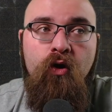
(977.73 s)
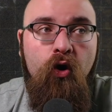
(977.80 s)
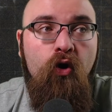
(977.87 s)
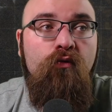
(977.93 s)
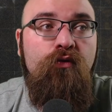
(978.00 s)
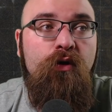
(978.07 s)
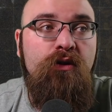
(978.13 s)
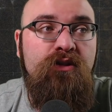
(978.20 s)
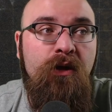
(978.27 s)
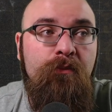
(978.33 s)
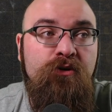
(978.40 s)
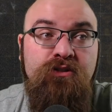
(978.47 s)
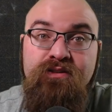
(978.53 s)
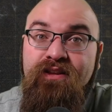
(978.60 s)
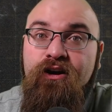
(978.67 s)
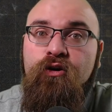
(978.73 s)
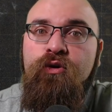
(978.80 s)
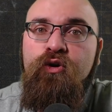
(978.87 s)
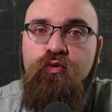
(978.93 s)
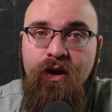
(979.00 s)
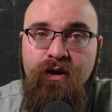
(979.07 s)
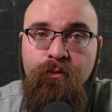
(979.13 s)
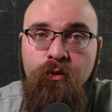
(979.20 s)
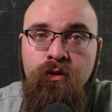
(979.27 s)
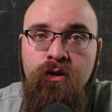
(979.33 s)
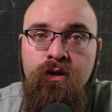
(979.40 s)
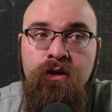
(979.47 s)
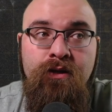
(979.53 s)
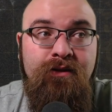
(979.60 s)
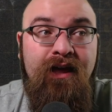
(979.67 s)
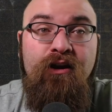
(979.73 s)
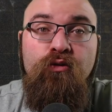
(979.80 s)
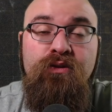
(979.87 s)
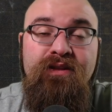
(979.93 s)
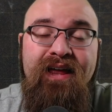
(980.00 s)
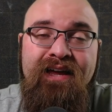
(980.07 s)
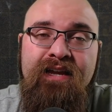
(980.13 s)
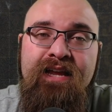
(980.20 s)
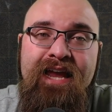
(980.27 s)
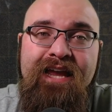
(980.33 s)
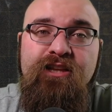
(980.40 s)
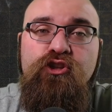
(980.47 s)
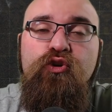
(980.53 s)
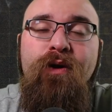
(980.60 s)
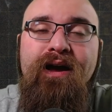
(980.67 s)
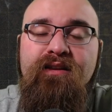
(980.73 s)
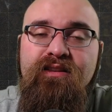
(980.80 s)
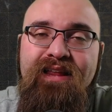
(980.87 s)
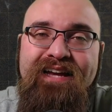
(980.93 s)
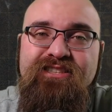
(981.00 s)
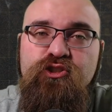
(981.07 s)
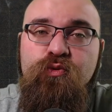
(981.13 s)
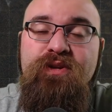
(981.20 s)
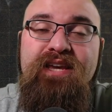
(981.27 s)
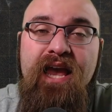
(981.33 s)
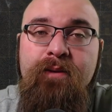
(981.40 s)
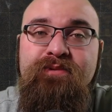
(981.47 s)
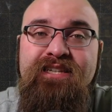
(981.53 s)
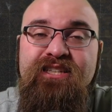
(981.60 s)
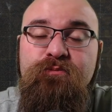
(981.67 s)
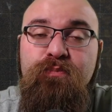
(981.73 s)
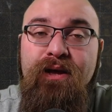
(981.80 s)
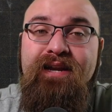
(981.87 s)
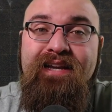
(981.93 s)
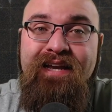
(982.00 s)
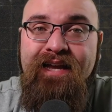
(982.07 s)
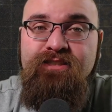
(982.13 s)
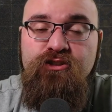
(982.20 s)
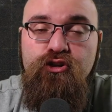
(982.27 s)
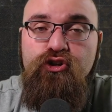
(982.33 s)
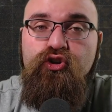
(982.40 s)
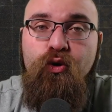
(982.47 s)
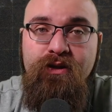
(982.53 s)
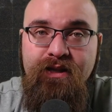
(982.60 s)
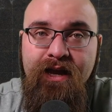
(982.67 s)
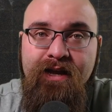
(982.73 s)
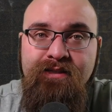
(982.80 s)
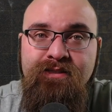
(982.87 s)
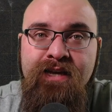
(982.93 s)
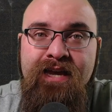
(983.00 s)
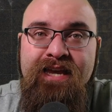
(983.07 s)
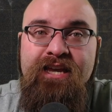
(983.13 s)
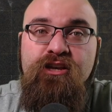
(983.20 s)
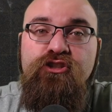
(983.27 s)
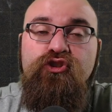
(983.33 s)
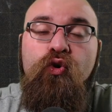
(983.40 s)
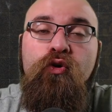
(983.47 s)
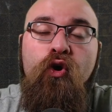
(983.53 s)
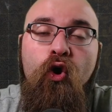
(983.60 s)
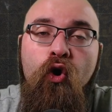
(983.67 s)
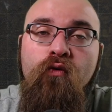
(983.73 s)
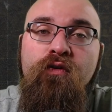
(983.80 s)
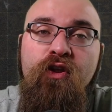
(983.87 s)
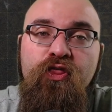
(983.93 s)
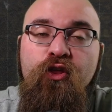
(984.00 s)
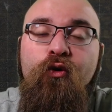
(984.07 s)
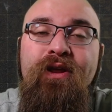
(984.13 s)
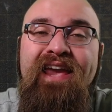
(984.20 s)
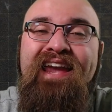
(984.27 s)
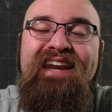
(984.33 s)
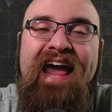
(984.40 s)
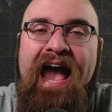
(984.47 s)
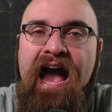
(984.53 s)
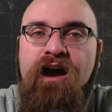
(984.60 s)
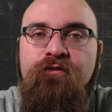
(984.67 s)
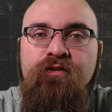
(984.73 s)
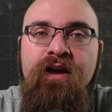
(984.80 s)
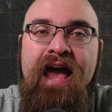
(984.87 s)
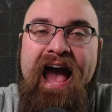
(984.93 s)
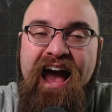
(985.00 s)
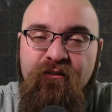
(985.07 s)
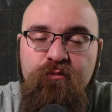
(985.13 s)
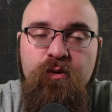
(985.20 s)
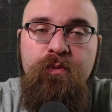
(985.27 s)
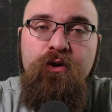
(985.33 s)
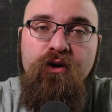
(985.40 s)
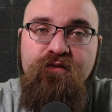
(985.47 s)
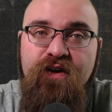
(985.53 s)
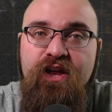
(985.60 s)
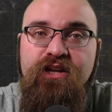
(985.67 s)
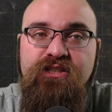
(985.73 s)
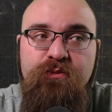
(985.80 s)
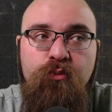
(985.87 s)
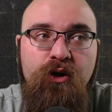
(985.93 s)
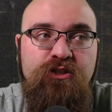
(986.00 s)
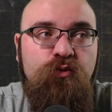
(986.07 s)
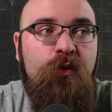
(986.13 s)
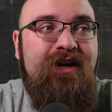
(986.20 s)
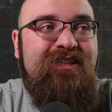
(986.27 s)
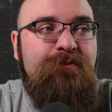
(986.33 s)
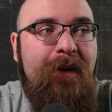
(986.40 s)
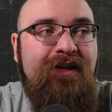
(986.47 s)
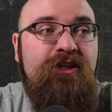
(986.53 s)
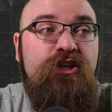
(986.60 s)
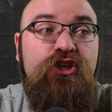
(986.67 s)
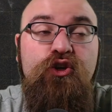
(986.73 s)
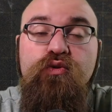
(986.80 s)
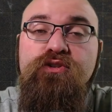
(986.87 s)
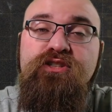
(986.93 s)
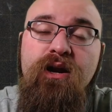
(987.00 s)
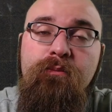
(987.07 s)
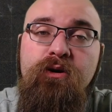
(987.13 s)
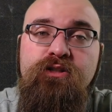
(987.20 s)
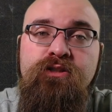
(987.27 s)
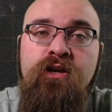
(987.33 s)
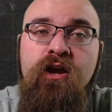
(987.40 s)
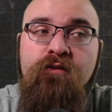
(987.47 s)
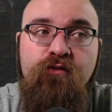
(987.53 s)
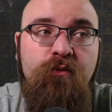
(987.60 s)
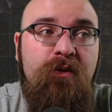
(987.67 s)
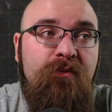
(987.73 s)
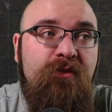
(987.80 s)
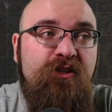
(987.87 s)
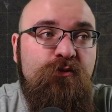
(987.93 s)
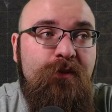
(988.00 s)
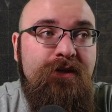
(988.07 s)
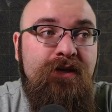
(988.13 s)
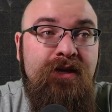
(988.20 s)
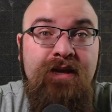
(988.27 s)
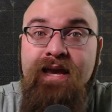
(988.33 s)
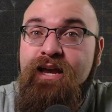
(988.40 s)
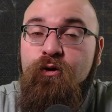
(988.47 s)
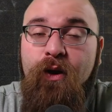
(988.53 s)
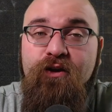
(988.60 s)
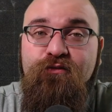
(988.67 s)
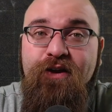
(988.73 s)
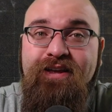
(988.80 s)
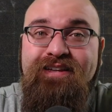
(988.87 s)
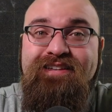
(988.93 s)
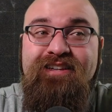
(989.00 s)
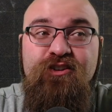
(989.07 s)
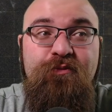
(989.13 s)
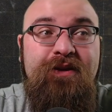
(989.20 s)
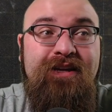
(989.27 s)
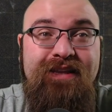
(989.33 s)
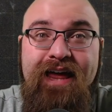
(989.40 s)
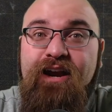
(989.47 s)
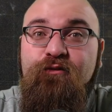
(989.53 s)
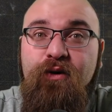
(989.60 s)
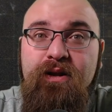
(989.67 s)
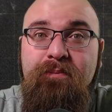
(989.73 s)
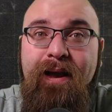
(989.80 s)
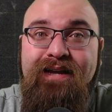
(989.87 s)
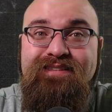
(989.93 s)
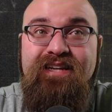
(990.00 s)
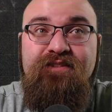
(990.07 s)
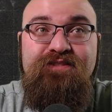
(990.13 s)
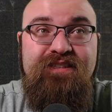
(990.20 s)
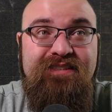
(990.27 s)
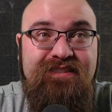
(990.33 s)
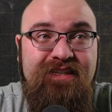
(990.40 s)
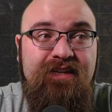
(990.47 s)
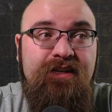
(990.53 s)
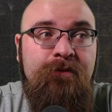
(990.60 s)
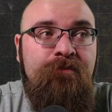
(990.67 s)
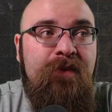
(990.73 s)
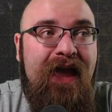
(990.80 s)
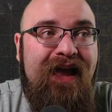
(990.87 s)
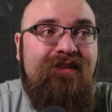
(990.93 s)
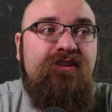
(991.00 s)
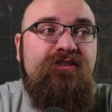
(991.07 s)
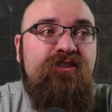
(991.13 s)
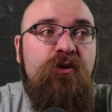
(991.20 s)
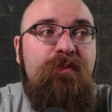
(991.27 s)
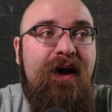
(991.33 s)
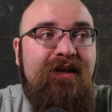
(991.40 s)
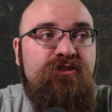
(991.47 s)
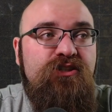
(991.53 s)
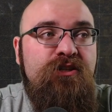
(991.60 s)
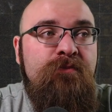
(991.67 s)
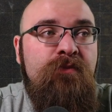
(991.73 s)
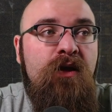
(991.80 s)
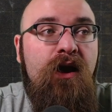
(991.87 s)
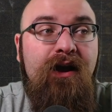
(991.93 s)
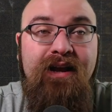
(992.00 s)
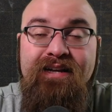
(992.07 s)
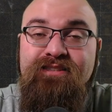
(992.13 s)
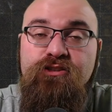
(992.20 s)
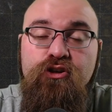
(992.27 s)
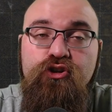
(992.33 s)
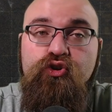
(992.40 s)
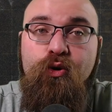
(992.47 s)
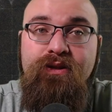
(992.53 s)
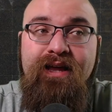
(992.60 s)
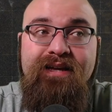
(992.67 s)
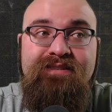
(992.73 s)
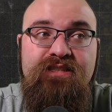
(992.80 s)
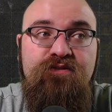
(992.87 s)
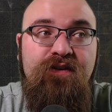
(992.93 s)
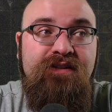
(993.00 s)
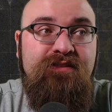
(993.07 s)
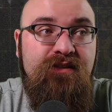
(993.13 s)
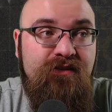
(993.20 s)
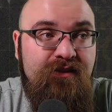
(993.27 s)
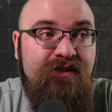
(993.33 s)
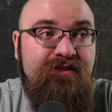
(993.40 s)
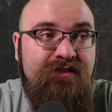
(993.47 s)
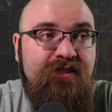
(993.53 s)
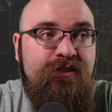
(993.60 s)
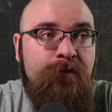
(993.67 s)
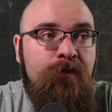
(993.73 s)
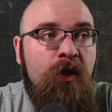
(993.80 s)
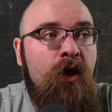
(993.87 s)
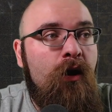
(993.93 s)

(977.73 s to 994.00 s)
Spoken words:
Overall numbers that are incredible. Not only that, in 2 out of the last 3 games he's played against the Detroit Lions, he has scored over 38.5 half PPR fantasy points. We're expecting huge numbers from him this week. And quite frankly, there have been a lot of running backs that have succeeded at this capacity against the Detroit Lions defense this season.